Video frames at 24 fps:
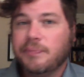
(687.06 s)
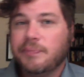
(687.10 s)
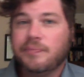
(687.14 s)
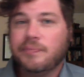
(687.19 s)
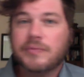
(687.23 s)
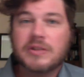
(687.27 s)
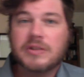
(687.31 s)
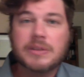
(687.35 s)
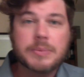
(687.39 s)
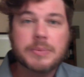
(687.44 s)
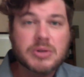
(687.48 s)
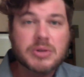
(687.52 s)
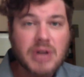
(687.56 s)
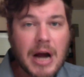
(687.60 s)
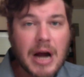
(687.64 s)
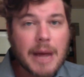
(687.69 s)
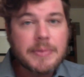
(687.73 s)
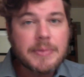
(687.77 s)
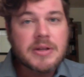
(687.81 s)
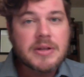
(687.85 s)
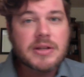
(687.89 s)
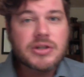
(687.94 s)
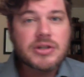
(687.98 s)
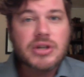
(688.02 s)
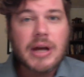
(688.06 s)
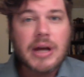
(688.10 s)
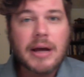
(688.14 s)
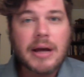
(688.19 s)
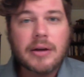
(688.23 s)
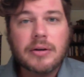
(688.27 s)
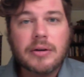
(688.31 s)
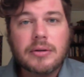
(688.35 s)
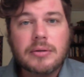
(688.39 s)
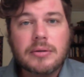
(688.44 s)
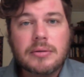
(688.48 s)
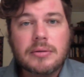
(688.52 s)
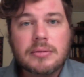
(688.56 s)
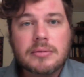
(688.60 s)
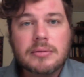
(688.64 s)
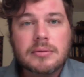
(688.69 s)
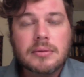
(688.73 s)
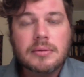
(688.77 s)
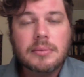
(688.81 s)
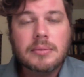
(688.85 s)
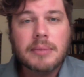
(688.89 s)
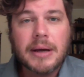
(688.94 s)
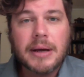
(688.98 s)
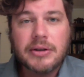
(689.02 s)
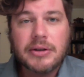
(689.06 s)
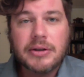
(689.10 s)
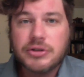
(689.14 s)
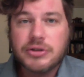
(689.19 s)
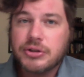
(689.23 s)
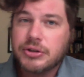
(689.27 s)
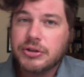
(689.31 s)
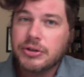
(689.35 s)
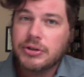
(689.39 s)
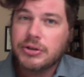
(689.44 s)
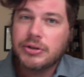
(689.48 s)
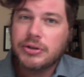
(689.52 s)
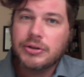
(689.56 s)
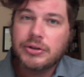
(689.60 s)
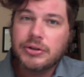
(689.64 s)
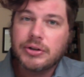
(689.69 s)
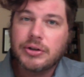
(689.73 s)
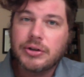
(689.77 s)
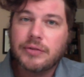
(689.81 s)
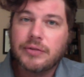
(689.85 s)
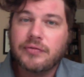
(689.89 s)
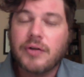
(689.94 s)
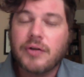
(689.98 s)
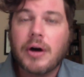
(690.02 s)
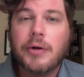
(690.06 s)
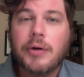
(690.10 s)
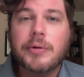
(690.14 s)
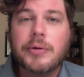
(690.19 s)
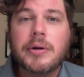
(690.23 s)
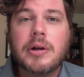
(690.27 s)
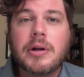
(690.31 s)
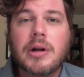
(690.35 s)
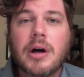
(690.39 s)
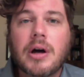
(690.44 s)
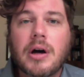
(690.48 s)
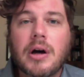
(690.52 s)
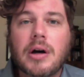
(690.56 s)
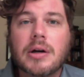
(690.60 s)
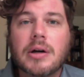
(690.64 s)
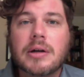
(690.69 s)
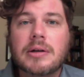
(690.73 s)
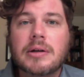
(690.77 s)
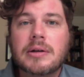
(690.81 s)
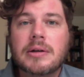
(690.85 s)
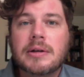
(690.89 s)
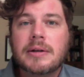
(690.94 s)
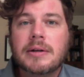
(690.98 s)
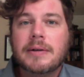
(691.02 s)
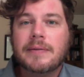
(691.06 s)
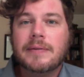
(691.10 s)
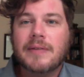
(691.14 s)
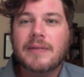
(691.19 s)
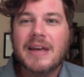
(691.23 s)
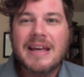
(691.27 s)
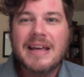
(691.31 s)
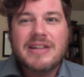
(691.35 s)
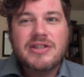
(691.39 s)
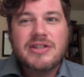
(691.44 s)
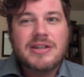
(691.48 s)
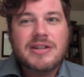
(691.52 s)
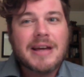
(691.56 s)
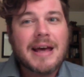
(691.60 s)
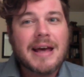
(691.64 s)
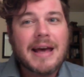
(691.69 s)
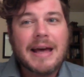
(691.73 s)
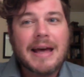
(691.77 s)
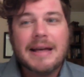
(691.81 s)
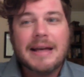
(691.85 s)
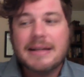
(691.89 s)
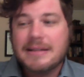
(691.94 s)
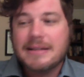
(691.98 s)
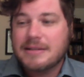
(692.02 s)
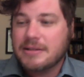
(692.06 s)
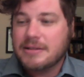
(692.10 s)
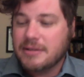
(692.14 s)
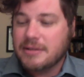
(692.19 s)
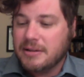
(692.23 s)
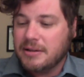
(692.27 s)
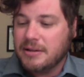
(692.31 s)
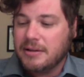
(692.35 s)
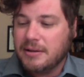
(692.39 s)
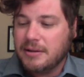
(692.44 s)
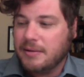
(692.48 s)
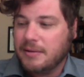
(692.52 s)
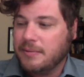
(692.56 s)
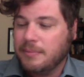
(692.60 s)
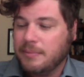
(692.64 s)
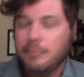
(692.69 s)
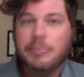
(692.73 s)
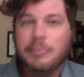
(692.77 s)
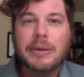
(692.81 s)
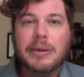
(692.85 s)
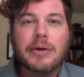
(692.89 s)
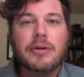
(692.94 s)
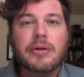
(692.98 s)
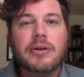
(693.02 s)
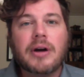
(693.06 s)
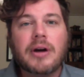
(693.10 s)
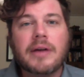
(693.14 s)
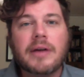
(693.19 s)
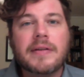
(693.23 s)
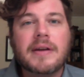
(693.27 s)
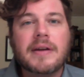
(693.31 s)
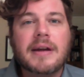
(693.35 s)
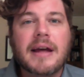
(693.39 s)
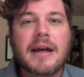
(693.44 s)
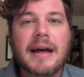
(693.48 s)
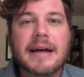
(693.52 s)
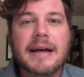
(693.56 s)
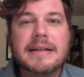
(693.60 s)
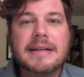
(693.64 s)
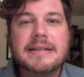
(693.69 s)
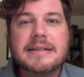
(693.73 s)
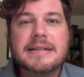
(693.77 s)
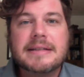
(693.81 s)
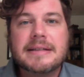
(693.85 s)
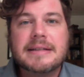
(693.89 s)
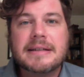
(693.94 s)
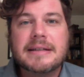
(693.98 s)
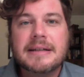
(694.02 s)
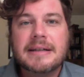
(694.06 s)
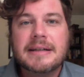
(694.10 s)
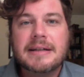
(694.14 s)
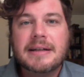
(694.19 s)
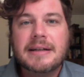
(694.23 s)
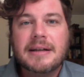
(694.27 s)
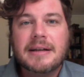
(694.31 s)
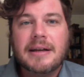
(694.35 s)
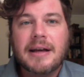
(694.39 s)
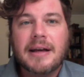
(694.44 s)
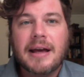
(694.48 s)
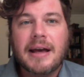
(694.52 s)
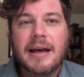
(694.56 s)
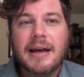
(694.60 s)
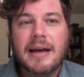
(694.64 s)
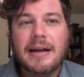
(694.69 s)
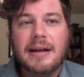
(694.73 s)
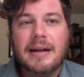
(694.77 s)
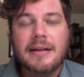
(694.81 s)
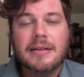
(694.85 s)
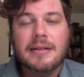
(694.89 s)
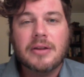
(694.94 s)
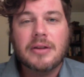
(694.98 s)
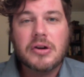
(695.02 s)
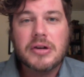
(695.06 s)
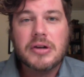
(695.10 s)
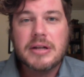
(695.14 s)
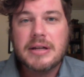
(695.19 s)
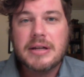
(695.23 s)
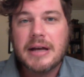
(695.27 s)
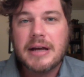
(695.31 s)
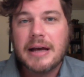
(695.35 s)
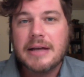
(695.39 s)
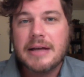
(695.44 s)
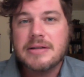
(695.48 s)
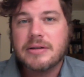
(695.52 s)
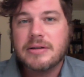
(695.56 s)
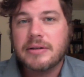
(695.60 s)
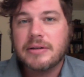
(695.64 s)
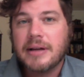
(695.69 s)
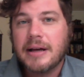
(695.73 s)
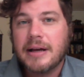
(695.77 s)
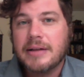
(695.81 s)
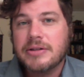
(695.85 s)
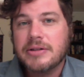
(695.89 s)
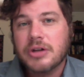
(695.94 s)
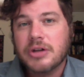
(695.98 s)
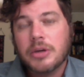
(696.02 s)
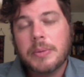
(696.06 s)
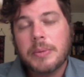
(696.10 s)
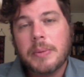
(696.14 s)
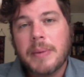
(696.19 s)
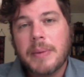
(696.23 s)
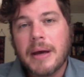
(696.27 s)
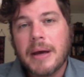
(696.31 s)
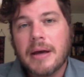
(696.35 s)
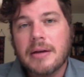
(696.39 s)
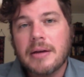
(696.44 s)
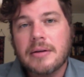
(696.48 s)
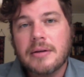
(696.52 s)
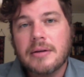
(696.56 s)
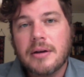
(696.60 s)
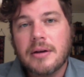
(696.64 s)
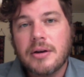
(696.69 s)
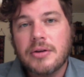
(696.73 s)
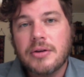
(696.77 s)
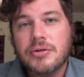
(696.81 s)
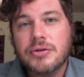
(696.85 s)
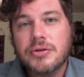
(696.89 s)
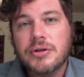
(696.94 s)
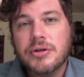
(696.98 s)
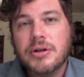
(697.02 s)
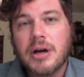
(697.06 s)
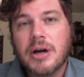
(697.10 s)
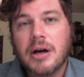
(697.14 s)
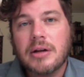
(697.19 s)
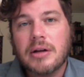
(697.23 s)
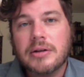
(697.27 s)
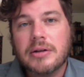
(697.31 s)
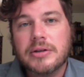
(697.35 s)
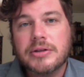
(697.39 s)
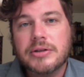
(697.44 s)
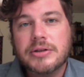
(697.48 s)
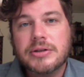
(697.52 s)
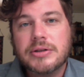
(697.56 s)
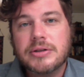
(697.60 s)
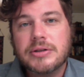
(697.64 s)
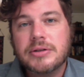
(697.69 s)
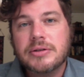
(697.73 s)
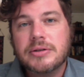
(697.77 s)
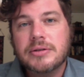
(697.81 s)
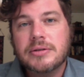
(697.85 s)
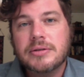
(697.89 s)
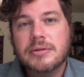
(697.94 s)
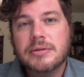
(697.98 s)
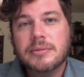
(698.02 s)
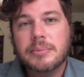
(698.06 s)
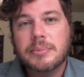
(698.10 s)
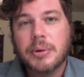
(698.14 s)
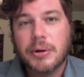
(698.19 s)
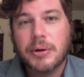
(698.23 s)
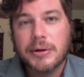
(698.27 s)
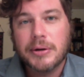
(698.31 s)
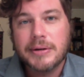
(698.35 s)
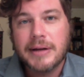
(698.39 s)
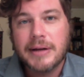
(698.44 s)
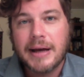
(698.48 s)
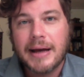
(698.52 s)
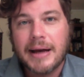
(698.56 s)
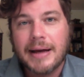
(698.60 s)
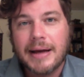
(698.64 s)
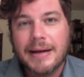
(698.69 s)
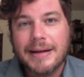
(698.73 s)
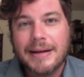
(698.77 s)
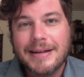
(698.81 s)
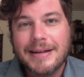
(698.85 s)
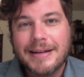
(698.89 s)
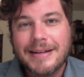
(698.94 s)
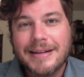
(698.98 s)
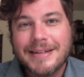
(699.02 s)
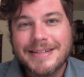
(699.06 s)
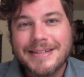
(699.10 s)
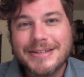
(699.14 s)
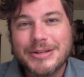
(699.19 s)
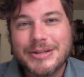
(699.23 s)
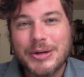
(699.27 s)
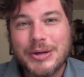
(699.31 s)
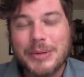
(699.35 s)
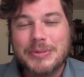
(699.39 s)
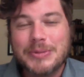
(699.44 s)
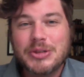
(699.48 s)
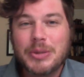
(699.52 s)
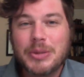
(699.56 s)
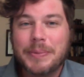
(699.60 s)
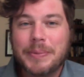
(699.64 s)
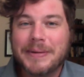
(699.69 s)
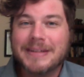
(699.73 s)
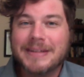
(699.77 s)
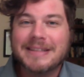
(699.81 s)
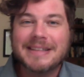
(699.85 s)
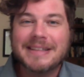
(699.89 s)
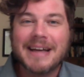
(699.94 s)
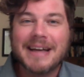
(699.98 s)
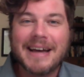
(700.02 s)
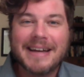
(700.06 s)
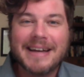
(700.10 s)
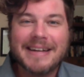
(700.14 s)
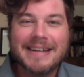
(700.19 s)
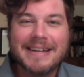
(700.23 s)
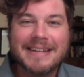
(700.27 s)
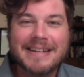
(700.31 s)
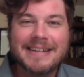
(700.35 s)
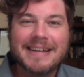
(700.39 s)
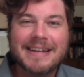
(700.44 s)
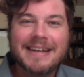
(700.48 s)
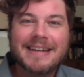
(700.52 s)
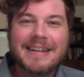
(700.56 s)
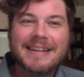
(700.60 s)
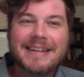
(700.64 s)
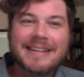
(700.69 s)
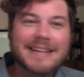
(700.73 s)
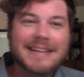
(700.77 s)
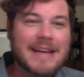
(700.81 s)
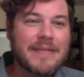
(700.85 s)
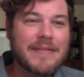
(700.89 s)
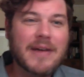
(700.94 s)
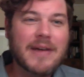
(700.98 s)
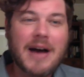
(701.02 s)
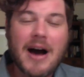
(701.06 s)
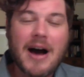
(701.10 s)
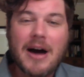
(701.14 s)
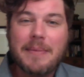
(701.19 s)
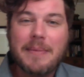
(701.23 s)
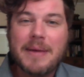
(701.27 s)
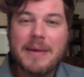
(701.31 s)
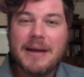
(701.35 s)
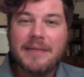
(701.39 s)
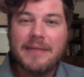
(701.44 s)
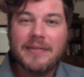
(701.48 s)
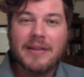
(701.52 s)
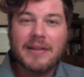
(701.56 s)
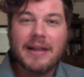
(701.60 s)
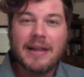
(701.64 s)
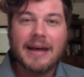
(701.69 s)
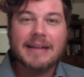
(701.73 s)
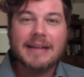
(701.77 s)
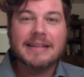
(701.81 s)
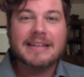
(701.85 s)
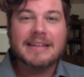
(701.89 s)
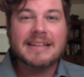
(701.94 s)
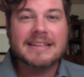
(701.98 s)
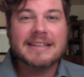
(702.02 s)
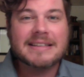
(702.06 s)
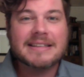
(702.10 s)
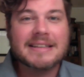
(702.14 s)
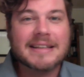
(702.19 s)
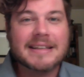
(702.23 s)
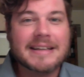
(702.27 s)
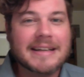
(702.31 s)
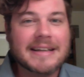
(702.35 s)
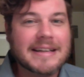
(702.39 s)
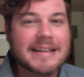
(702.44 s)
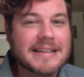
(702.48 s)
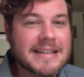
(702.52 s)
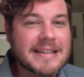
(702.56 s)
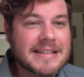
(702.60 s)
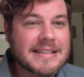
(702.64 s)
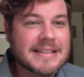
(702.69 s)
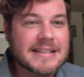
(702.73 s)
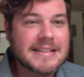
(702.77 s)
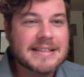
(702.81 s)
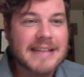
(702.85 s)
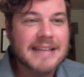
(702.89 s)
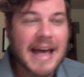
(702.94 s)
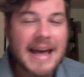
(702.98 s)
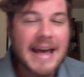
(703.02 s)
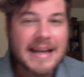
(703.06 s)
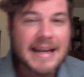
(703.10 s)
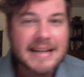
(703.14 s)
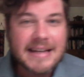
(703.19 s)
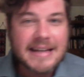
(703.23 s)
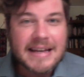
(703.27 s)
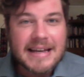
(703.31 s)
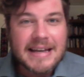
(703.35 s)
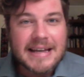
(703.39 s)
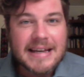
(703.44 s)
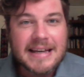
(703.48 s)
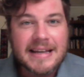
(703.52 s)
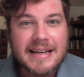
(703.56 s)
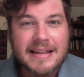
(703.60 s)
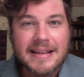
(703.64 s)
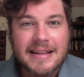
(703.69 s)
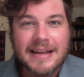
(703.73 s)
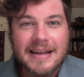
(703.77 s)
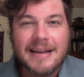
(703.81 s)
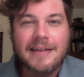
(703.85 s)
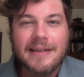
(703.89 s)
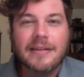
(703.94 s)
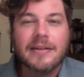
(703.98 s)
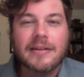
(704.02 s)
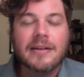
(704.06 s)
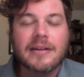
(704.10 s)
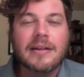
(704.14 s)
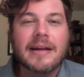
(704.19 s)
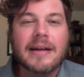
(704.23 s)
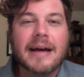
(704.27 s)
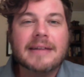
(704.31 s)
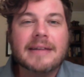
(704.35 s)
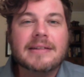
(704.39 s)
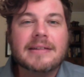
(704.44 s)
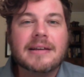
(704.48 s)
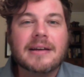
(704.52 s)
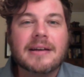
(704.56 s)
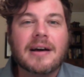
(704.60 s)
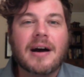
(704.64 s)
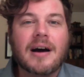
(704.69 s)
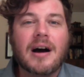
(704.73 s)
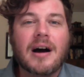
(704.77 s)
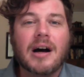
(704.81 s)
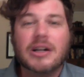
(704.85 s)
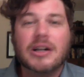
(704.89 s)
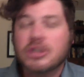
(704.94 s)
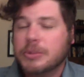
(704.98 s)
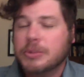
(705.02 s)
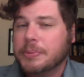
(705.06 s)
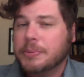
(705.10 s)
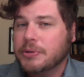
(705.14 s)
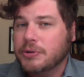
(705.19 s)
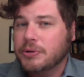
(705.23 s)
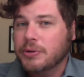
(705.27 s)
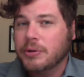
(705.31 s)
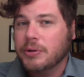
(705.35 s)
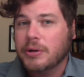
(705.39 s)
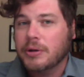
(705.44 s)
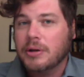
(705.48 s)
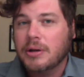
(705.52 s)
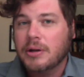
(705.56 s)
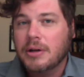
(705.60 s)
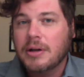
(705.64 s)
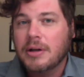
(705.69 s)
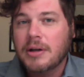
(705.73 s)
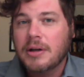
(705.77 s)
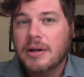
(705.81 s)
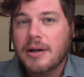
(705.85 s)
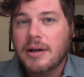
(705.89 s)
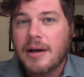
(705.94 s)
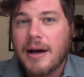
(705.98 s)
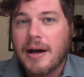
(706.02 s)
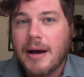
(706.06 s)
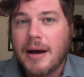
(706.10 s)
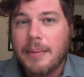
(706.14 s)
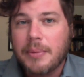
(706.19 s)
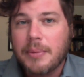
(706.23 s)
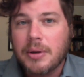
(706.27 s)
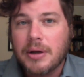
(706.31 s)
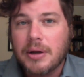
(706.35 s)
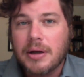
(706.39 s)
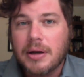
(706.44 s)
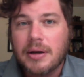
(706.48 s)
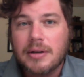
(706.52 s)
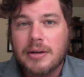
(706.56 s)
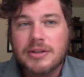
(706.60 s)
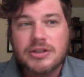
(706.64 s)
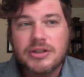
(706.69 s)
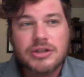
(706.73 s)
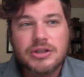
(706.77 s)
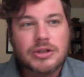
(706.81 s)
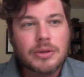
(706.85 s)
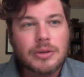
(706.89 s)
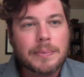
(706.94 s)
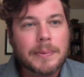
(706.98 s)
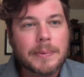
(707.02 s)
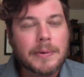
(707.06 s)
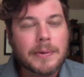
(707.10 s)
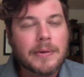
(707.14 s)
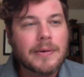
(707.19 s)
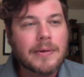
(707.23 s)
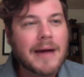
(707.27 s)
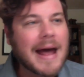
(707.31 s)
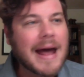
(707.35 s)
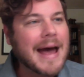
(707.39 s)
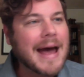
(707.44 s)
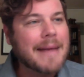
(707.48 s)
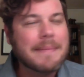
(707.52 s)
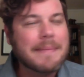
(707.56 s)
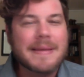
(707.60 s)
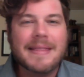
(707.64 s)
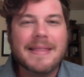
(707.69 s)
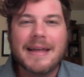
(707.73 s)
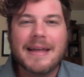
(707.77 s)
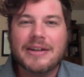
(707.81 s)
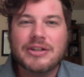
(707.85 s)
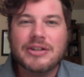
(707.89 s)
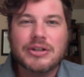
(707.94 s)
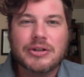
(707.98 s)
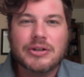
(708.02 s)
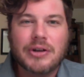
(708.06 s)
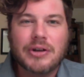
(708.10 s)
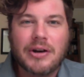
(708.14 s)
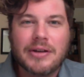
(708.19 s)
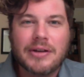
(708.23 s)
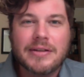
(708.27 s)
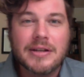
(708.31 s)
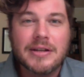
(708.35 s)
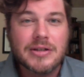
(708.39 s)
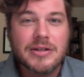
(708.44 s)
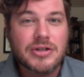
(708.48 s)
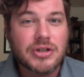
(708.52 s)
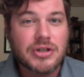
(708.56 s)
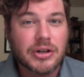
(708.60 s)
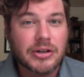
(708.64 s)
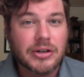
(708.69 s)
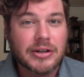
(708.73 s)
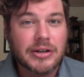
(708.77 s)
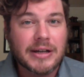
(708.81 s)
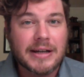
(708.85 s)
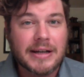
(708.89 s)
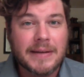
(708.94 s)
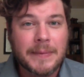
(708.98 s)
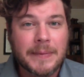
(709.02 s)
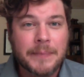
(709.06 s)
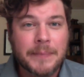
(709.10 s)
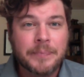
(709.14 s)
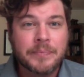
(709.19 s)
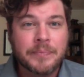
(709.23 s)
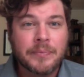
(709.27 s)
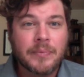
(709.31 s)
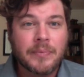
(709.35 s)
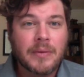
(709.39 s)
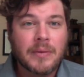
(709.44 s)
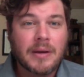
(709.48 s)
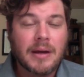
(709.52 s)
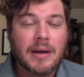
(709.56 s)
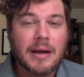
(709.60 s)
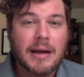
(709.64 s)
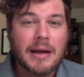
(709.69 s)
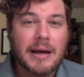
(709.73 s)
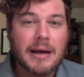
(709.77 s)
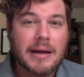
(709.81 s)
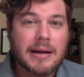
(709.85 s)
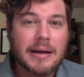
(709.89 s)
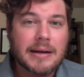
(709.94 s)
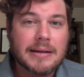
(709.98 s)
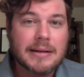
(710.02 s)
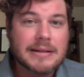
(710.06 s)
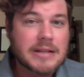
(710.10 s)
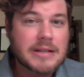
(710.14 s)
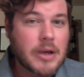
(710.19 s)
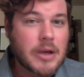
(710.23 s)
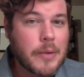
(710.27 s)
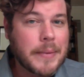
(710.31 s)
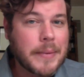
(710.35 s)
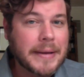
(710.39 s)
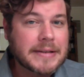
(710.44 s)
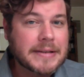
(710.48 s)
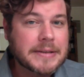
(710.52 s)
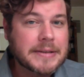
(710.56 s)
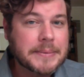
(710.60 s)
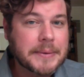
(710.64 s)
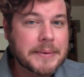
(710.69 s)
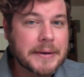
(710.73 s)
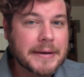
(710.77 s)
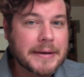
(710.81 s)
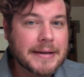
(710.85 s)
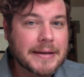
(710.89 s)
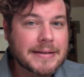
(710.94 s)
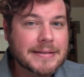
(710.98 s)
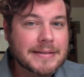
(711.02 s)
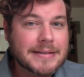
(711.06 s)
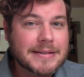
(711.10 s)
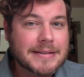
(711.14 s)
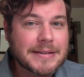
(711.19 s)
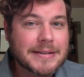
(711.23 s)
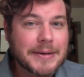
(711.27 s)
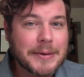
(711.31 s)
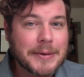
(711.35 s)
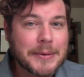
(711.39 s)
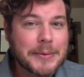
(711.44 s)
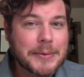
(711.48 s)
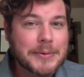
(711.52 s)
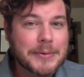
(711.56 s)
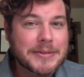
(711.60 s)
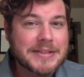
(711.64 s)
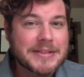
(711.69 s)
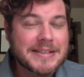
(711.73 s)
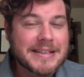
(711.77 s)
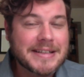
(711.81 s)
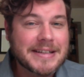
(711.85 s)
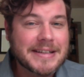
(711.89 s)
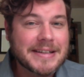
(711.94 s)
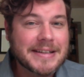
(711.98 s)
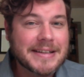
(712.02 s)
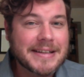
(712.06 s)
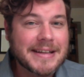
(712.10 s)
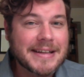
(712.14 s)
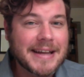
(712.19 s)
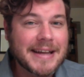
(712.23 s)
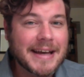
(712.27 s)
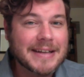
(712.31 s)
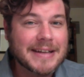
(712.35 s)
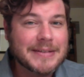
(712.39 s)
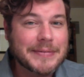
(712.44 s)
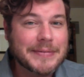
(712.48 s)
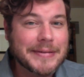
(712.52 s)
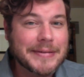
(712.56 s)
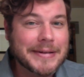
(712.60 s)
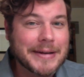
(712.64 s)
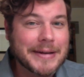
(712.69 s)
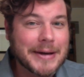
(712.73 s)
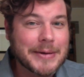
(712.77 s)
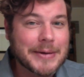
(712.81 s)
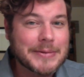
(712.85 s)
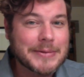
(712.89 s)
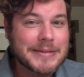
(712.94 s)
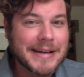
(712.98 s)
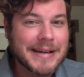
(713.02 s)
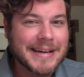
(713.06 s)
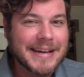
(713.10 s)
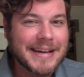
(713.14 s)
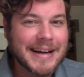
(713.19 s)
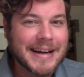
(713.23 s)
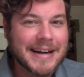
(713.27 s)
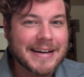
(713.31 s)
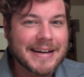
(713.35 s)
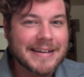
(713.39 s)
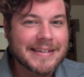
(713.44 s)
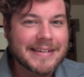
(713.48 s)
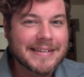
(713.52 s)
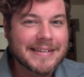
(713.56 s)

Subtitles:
subscribe to the channel, make sure you're following along. Each day it's going to build on the next, and in 30 days or less you're going to be making $100 per day. So I'm super excited. Leave a comment if you like this. Again, this is Andy E., the Intergalactic Entrepreneur. I'm super happy that you're on this journey, and let's go make some money. So we'll see you in the next video. Take care.